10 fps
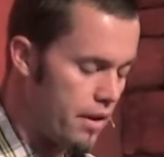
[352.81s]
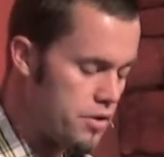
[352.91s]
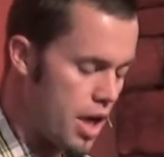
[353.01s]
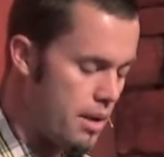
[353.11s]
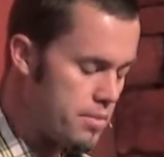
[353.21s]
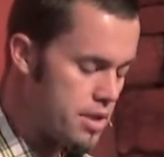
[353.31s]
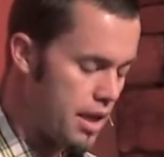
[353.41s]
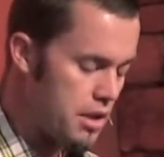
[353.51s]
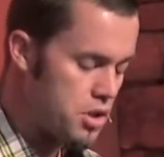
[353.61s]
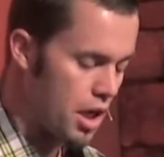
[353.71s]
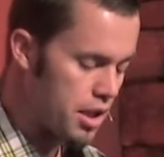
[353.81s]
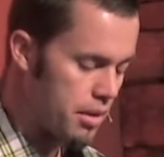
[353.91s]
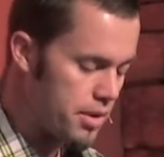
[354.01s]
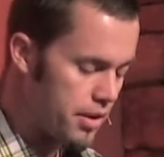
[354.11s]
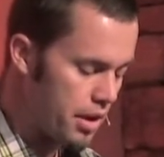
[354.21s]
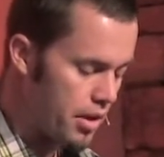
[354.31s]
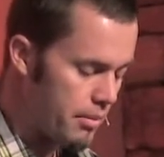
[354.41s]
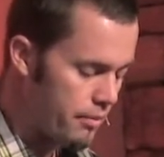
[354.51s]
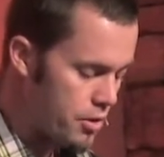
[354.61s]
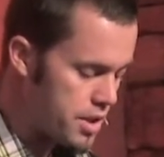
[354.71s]
of James and John coming to know
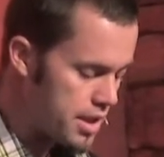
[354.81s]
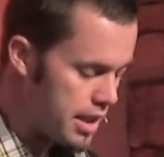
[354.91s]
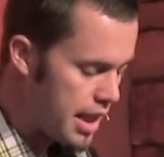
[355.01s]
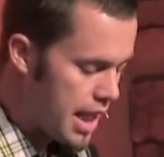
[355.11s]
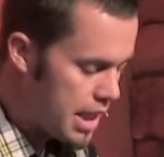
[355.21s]
him. Verse 18.